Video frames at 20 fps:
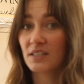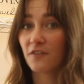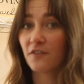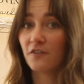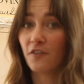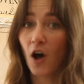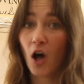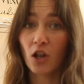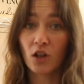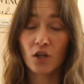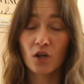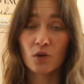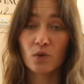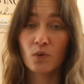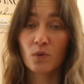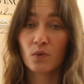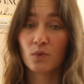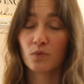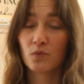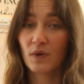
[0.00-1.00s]

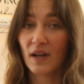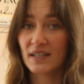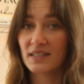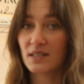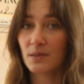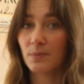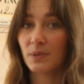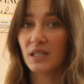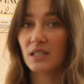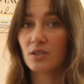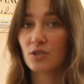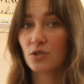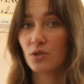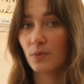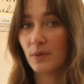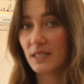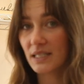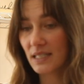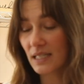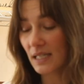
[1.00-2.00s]
follow recipes to
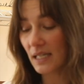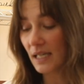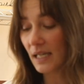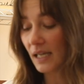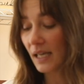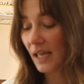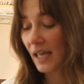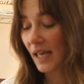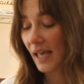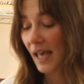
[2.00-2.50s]
a T,